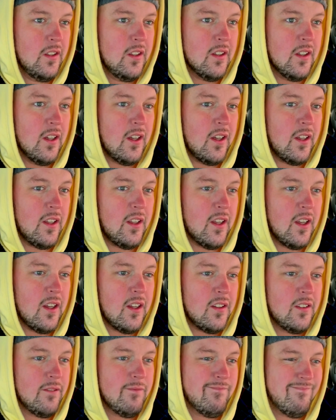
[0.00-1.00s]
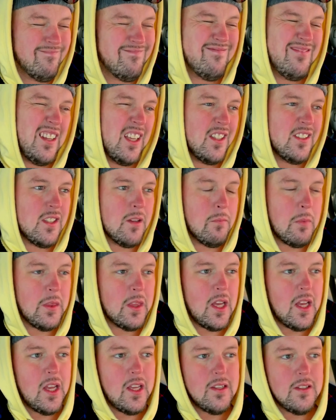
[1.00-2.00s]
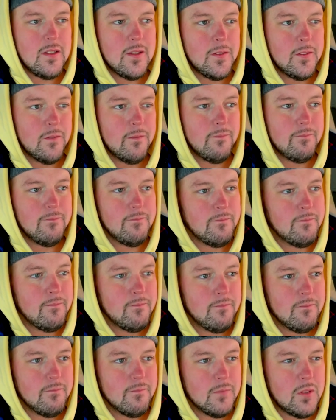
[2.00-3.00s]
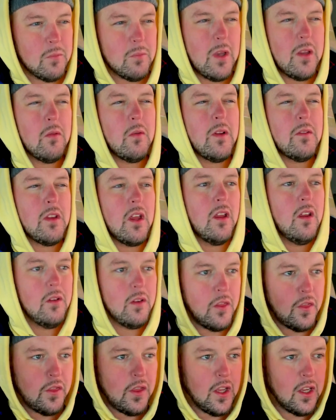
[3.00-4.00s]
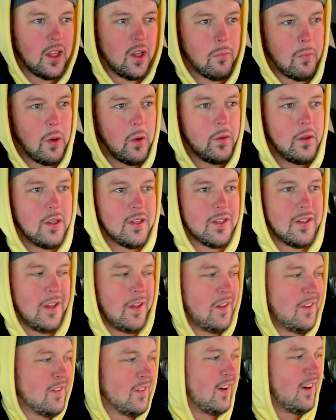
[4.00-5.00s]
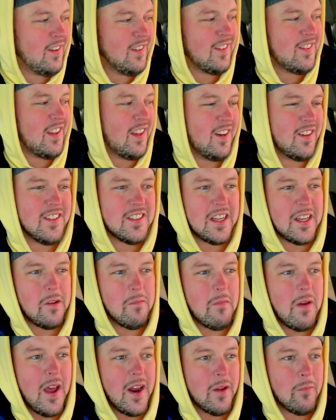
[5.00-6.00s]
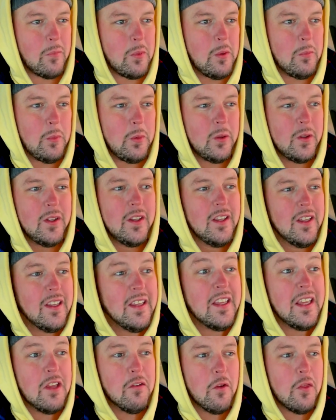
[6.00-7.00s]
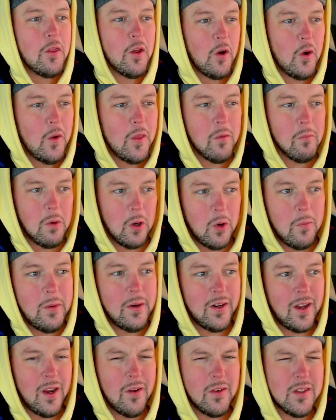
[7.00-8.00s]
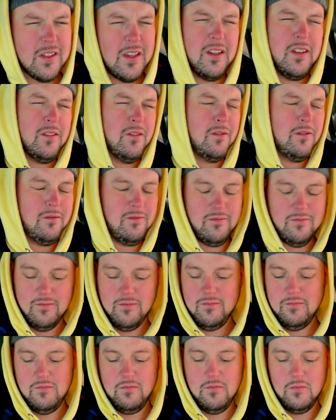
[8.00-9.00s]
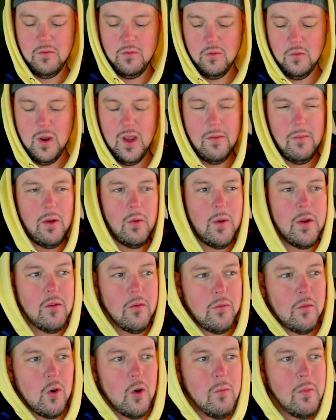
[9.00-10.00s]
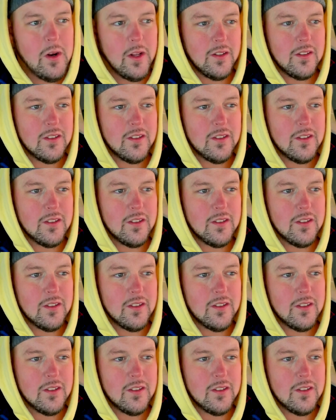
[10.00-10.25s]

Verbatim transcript: I uh, sympathize. Sometimes we have to think about these things, right? Instead of just getting mad at people. Even though in the moment I was like, why am I waiting four minutes